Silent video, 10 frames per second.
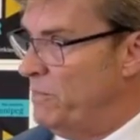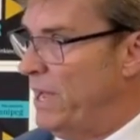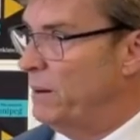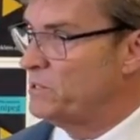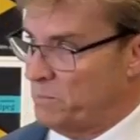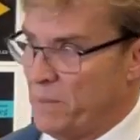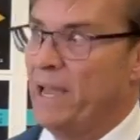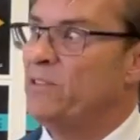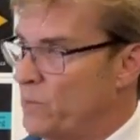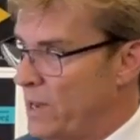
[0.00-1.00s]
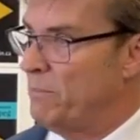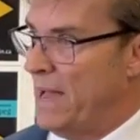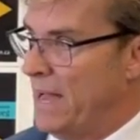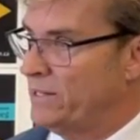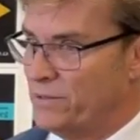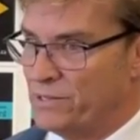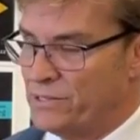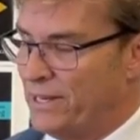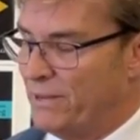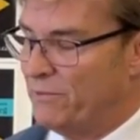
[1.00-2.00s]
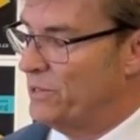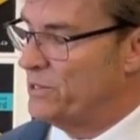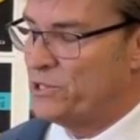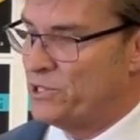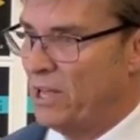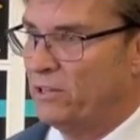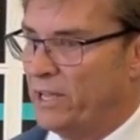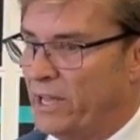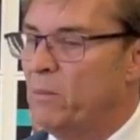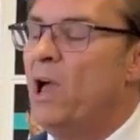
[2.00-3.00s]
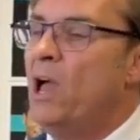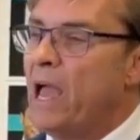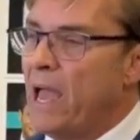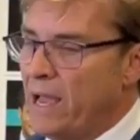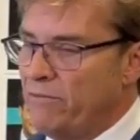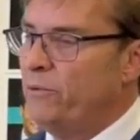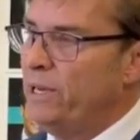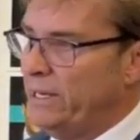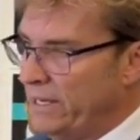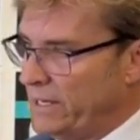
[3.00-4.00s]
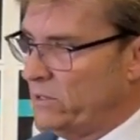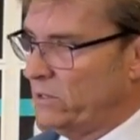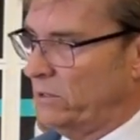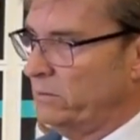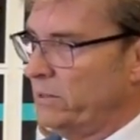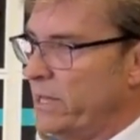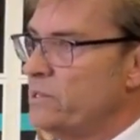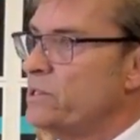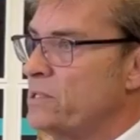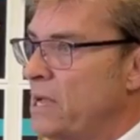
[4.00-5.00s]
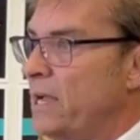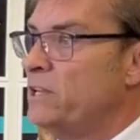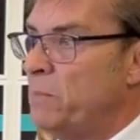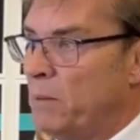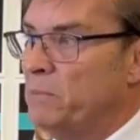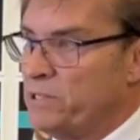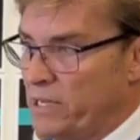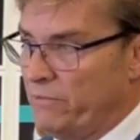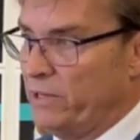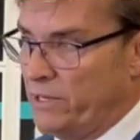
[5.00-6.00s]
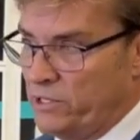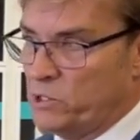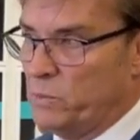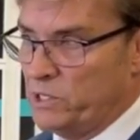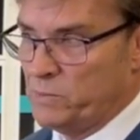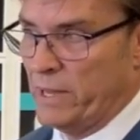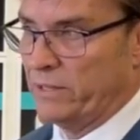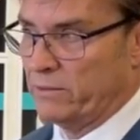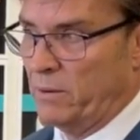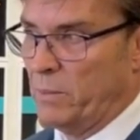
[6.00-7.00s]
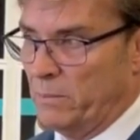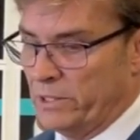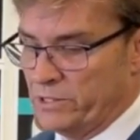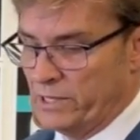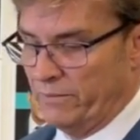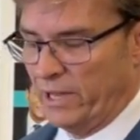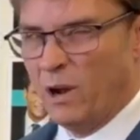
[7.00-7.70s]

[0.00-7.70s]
them to pay the rent back to the city for this shell game, every nickel that is assigned to public safety needs to be spent on public safety.